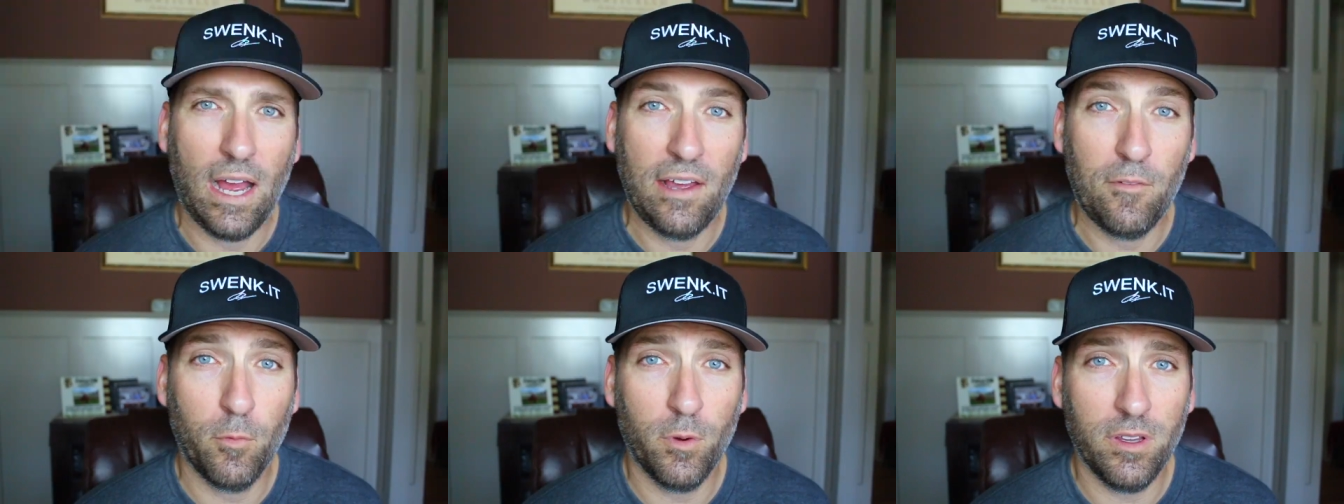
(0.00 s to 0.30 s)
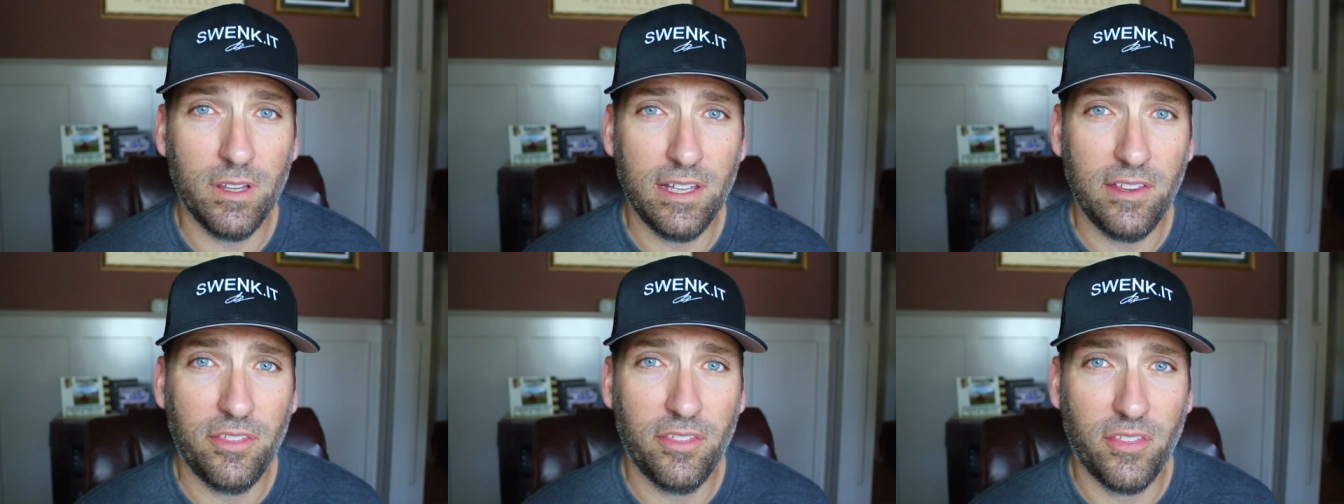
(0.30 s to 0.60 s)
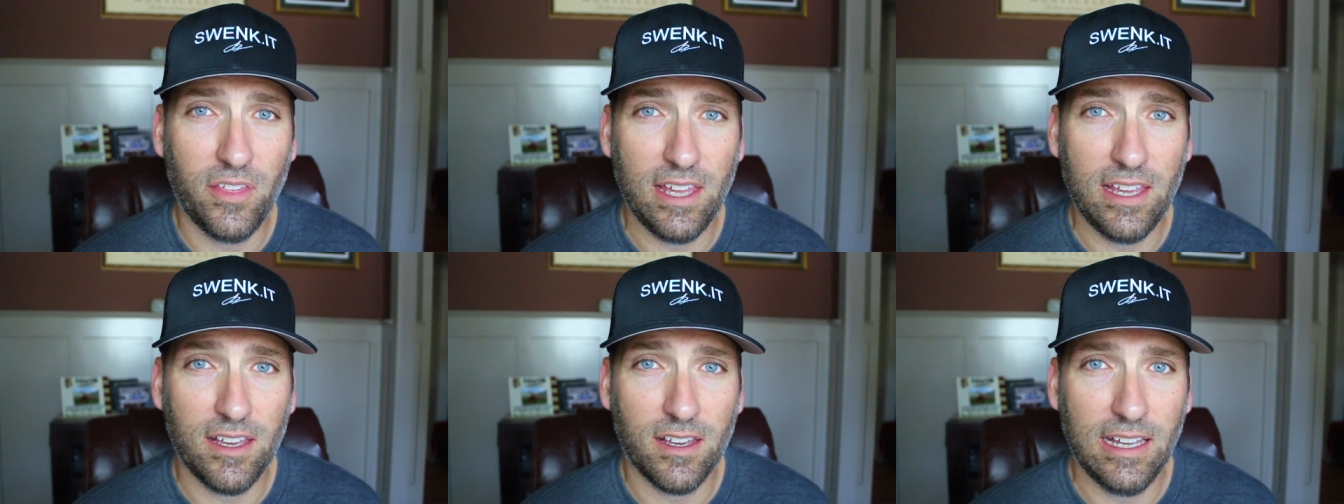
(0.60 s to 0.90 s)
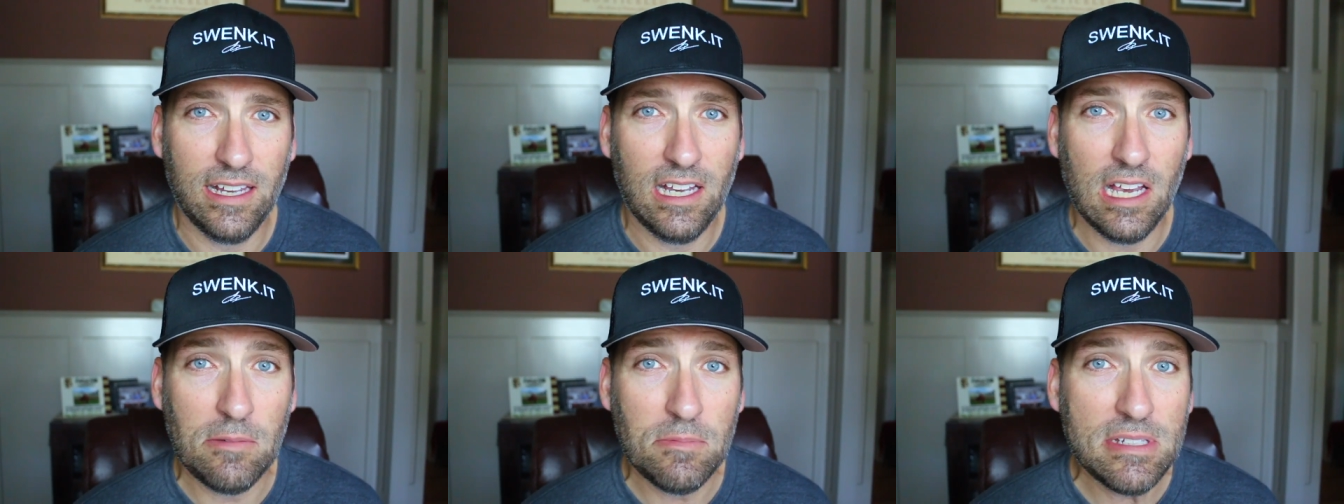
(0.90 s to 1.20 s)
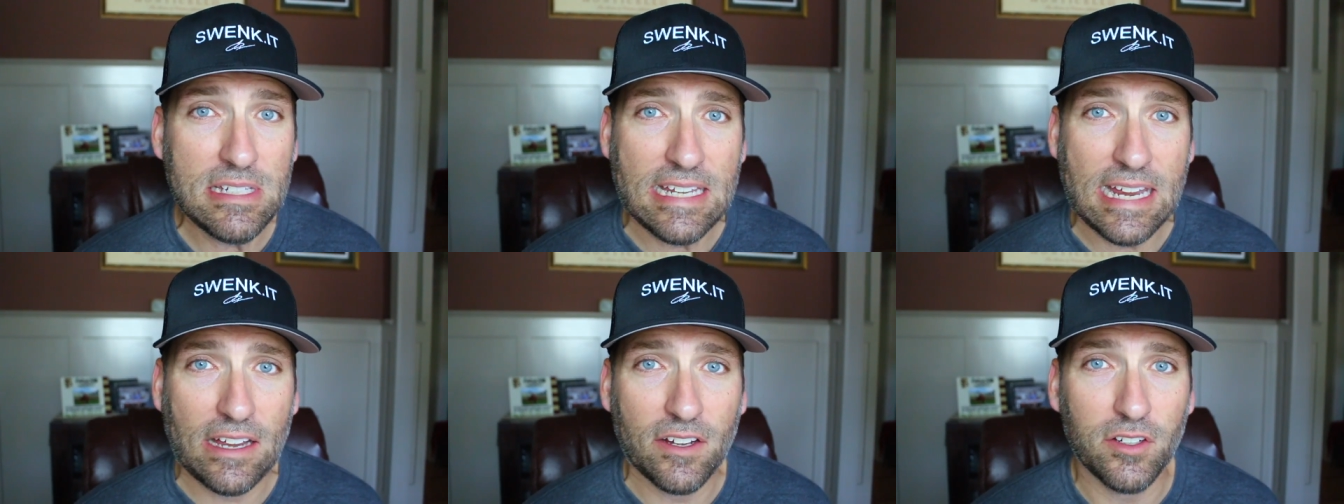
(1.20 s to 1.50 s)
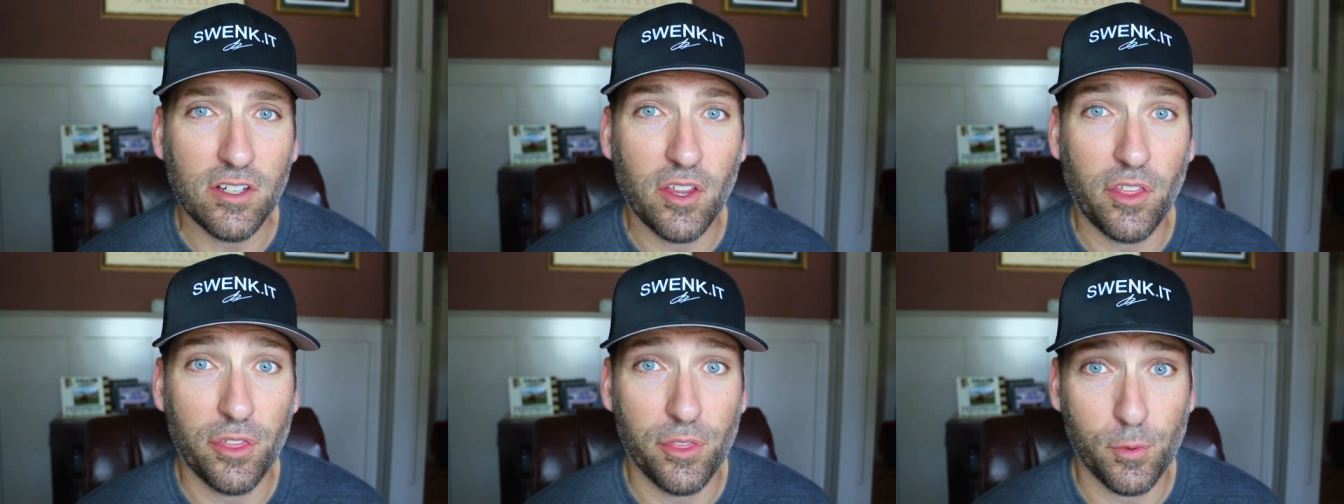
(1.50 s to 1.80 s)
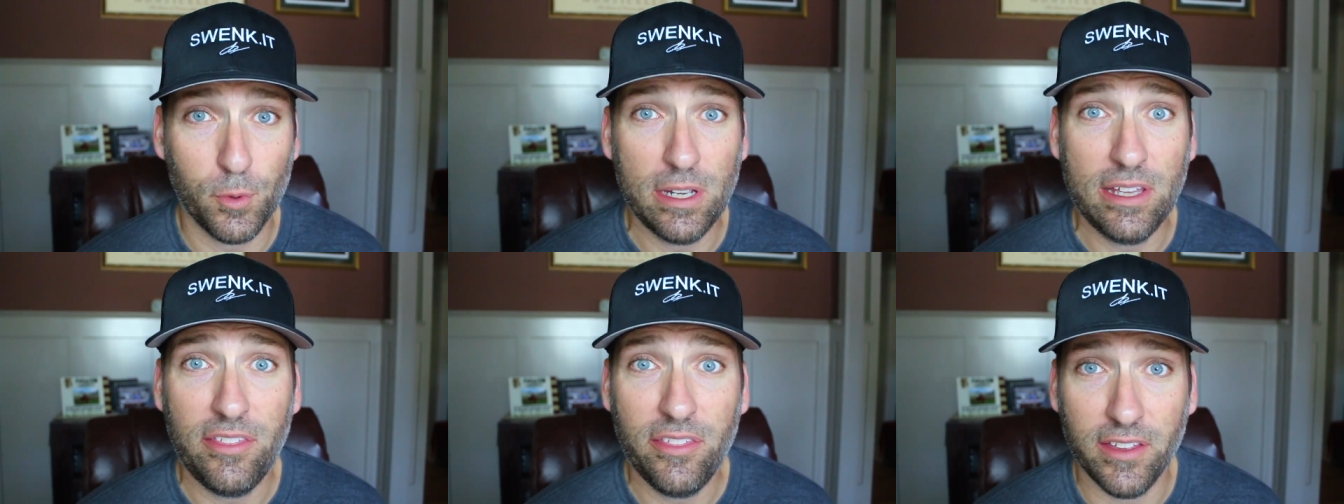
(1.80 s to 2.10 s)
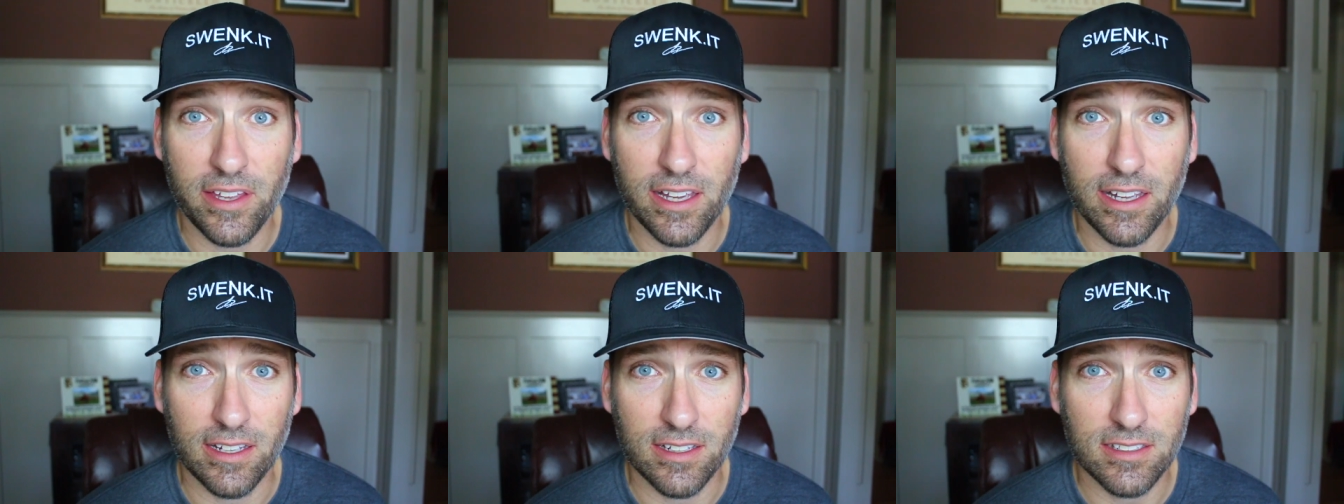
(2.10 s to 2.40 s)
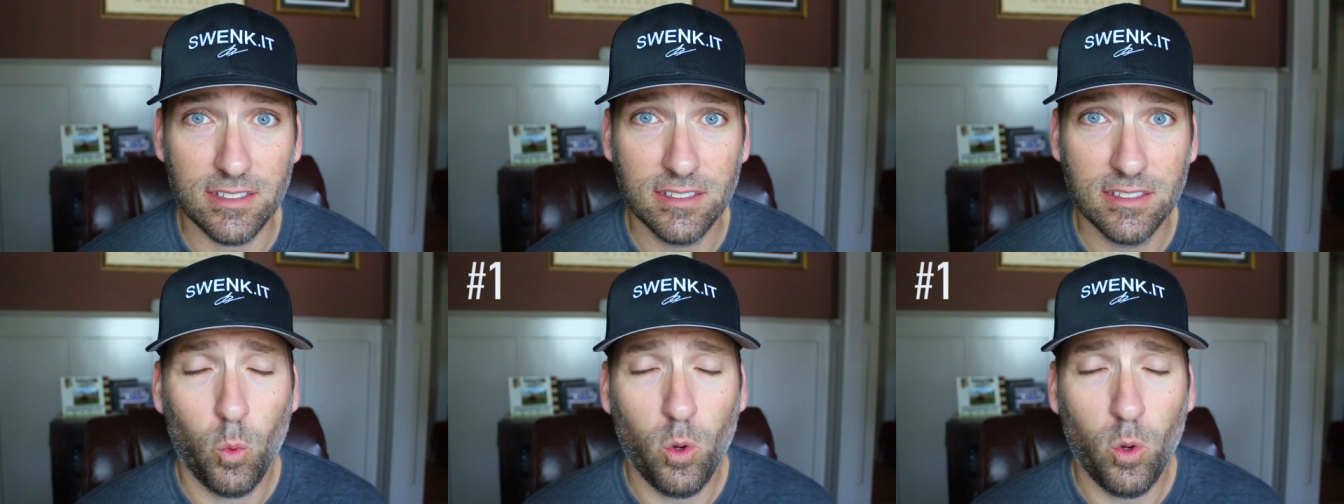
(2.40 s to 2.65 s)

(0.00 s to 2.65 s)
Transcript: I really think it comes down to three things.